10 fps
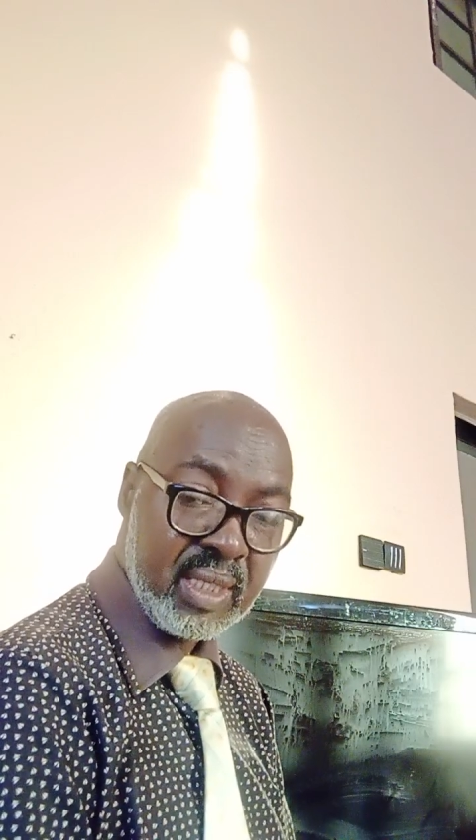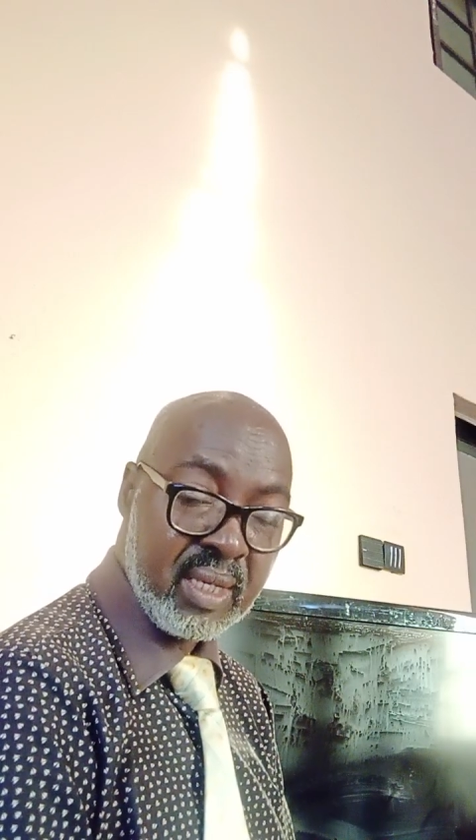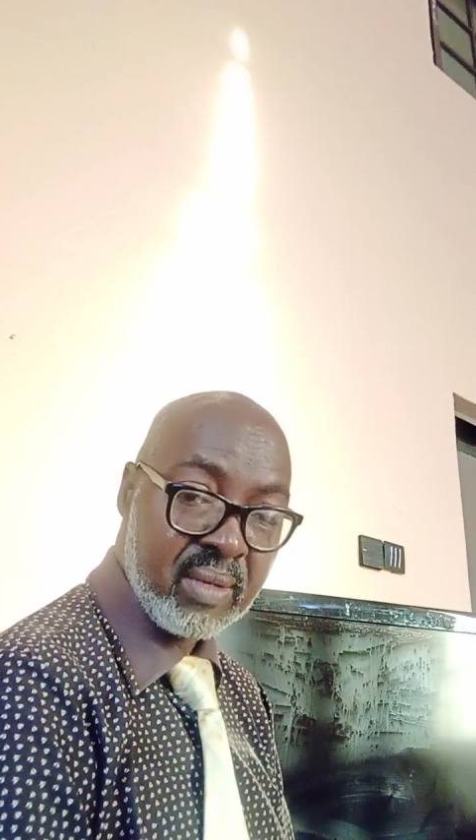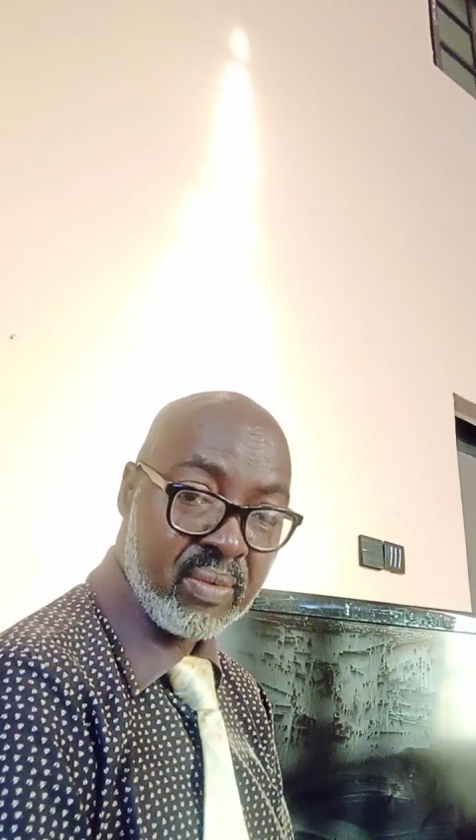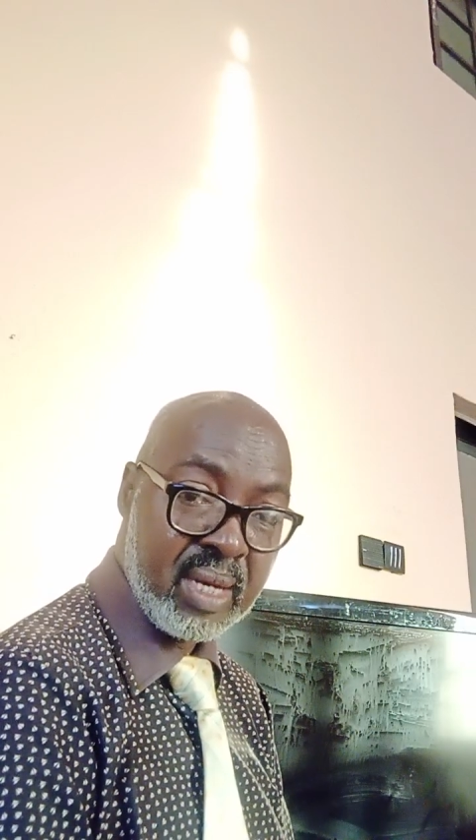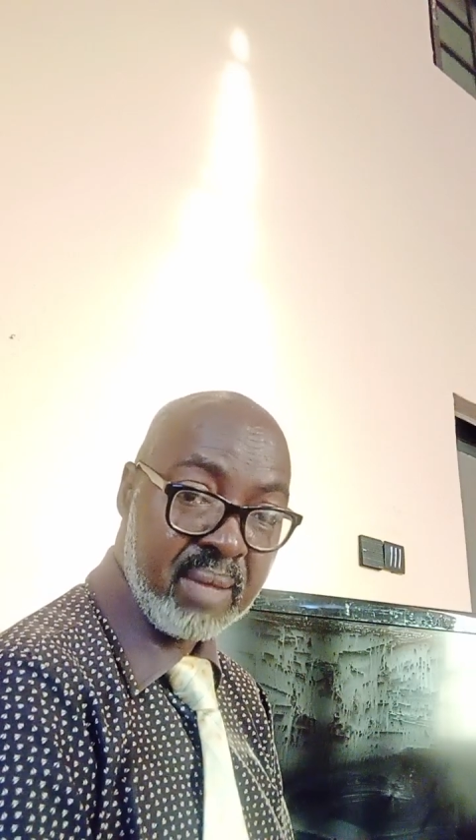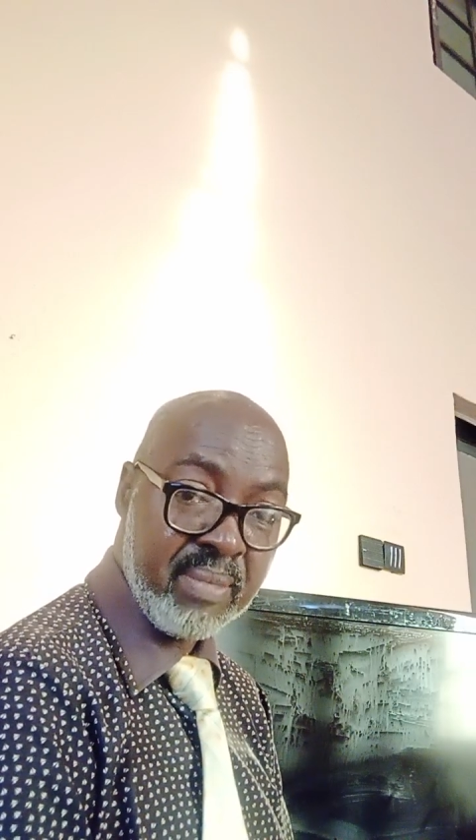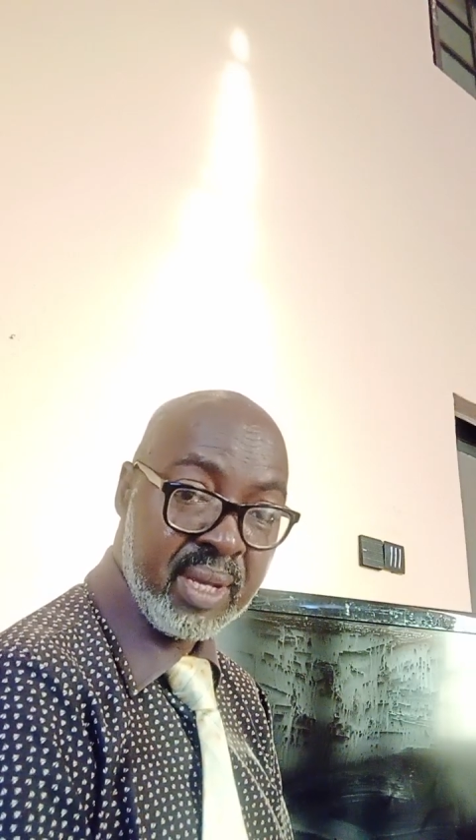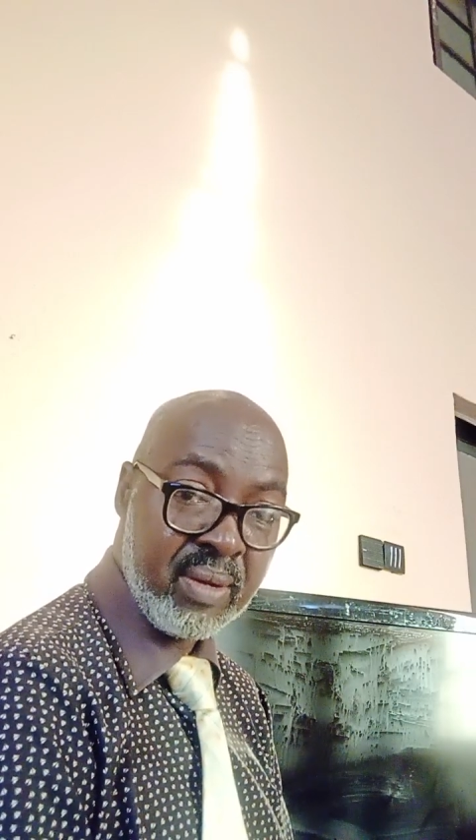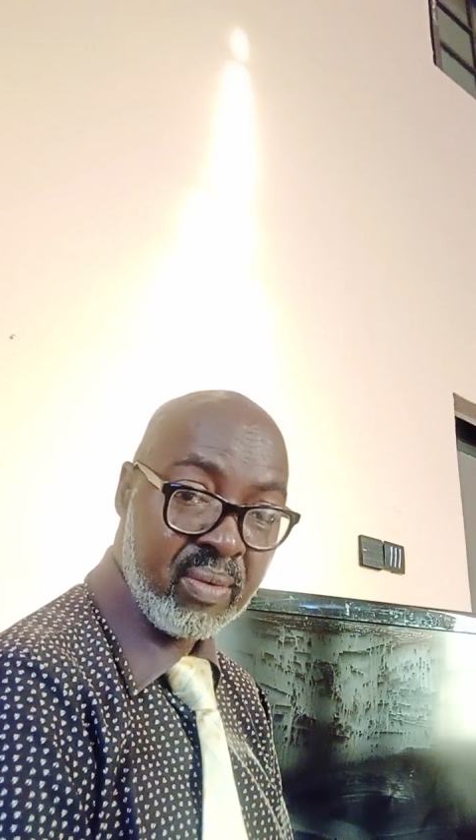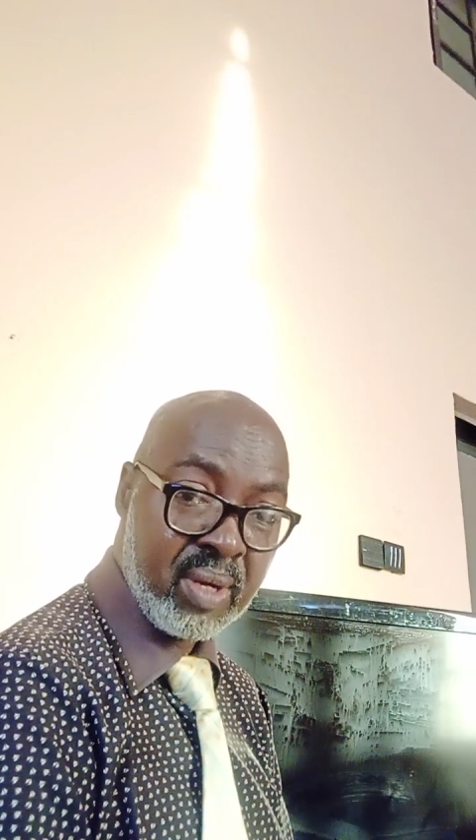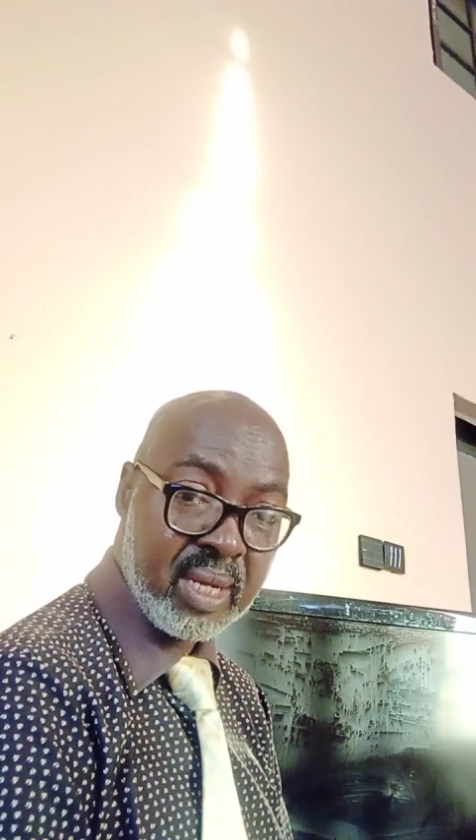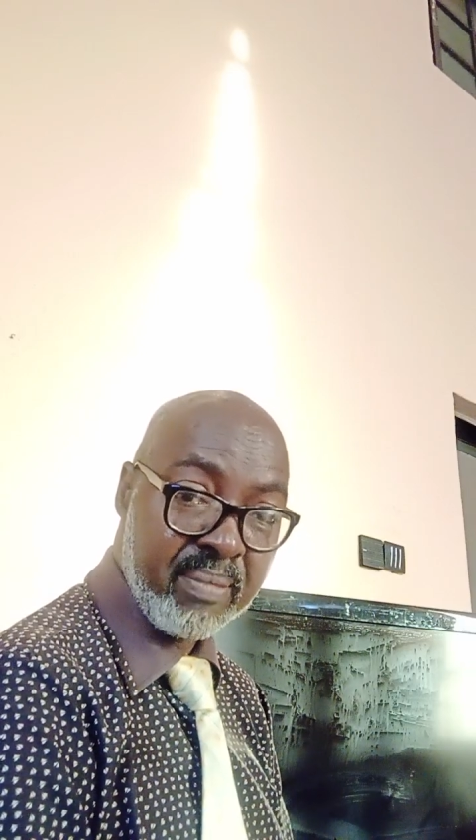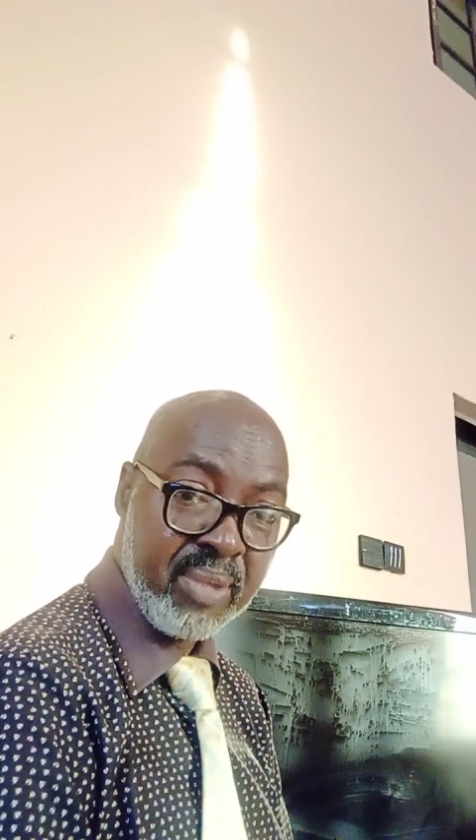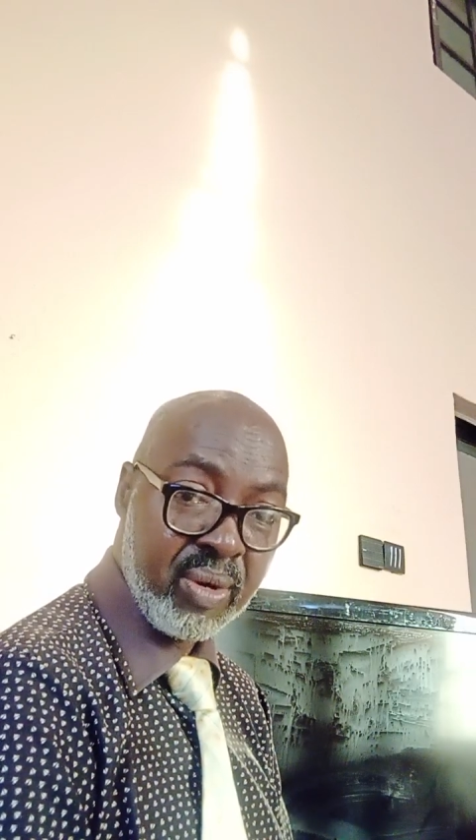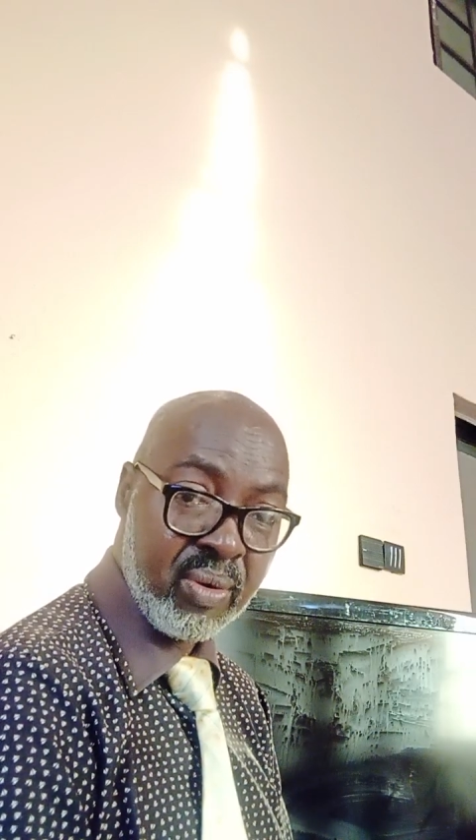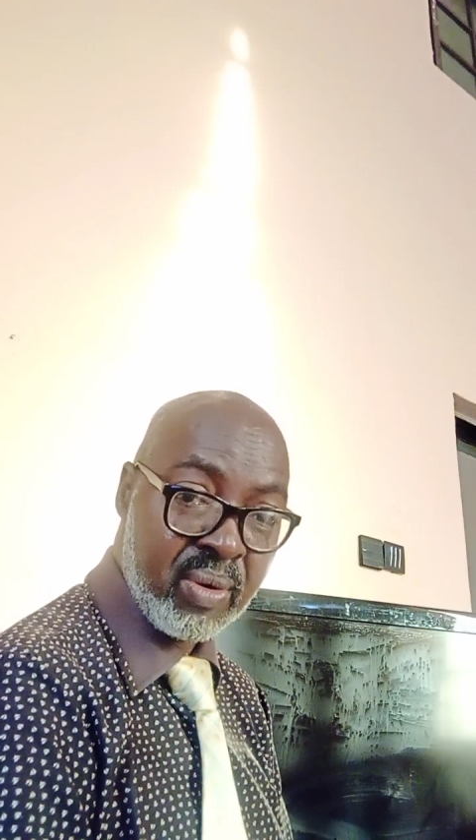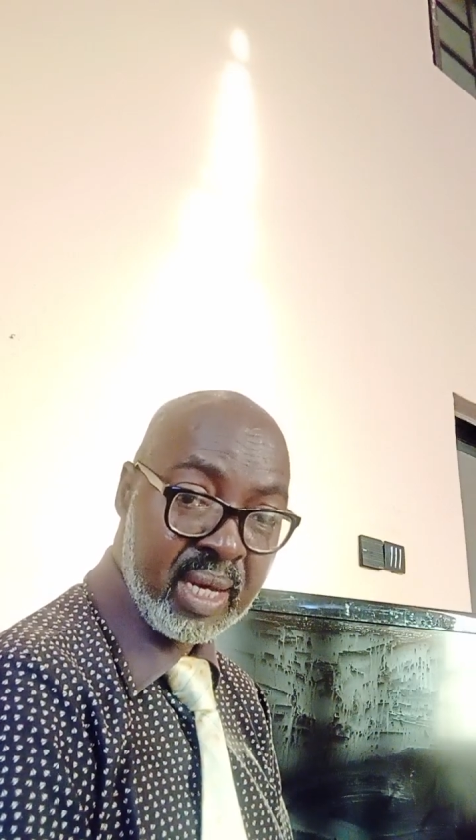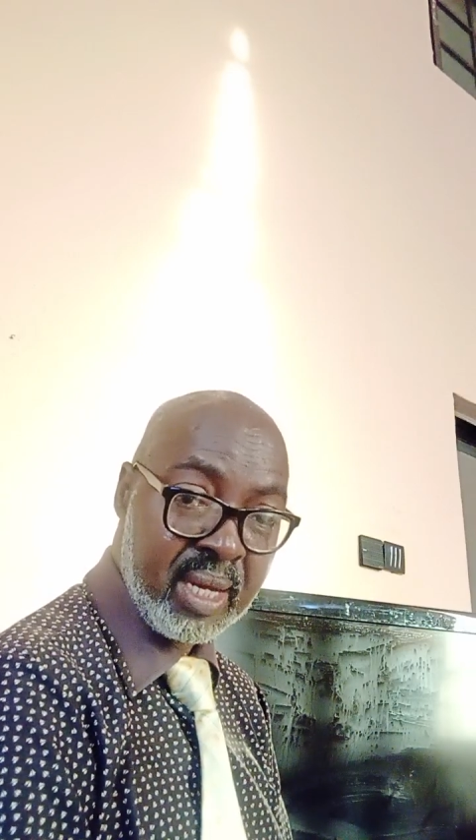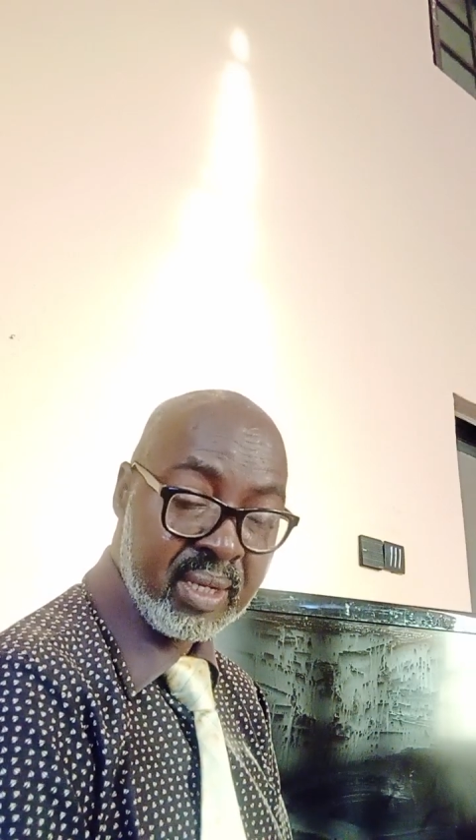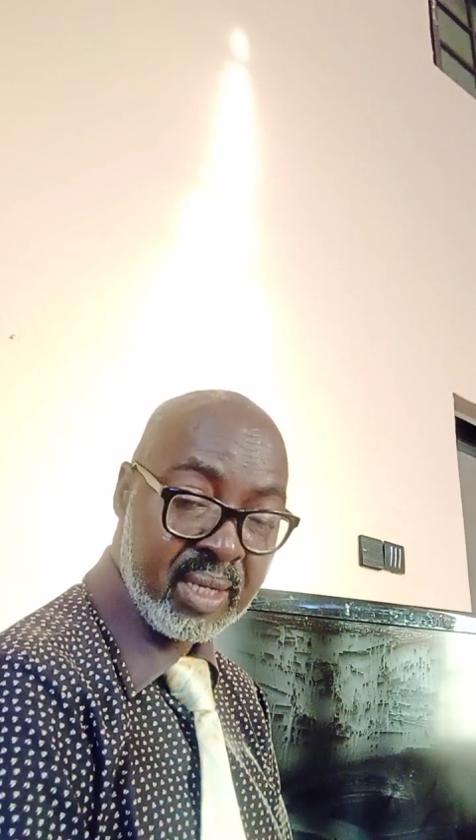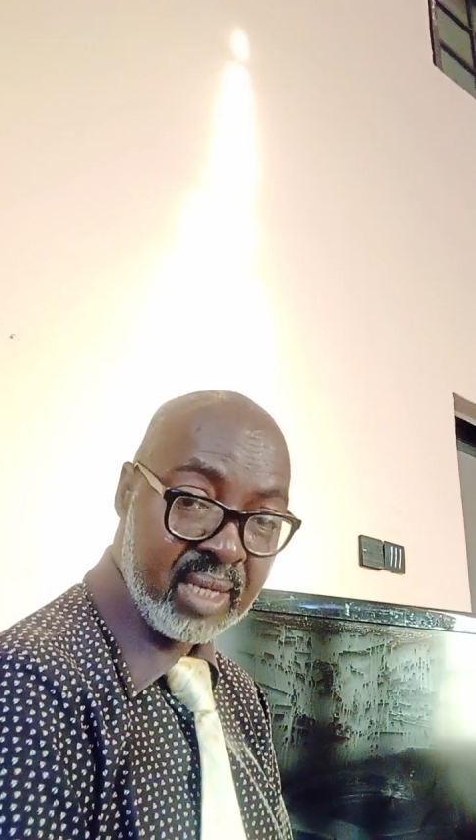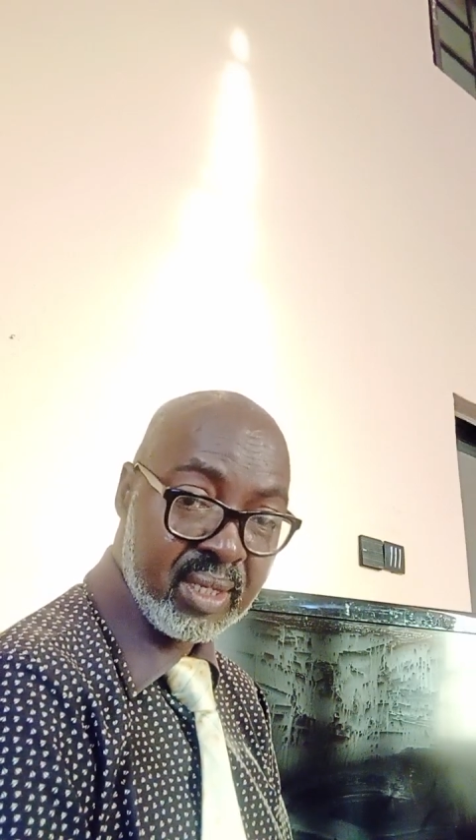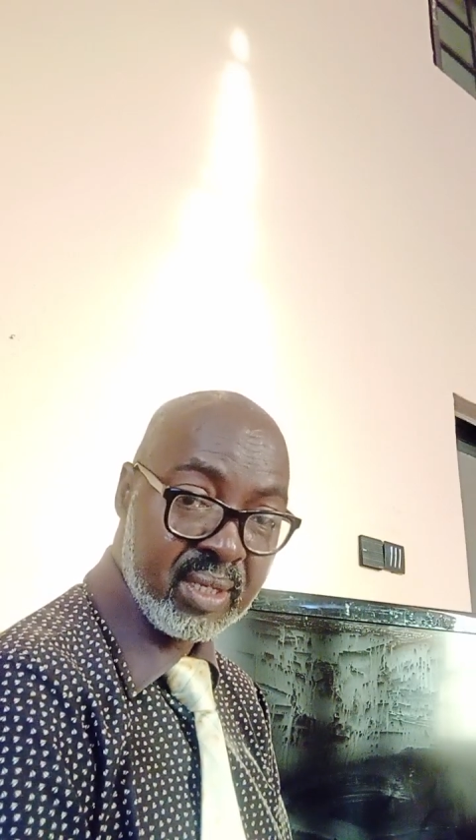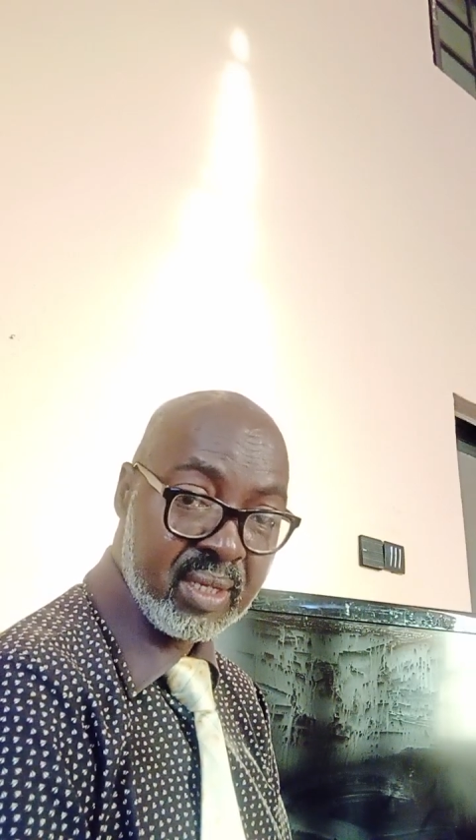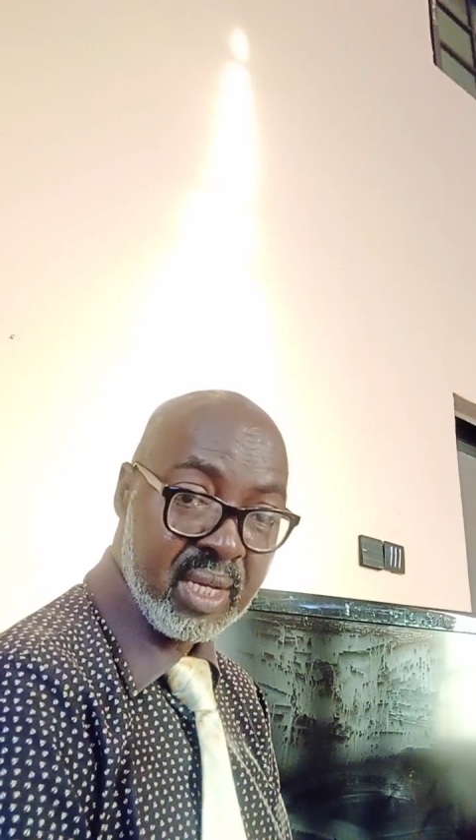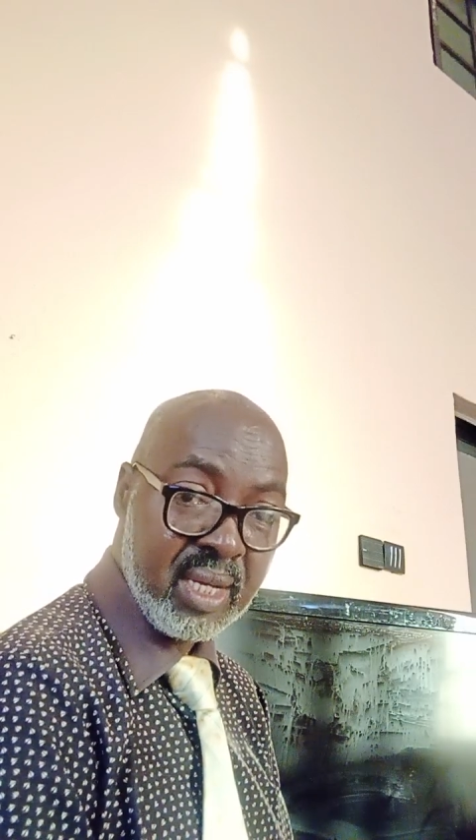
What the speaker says: Yeah, what I mean orally, that is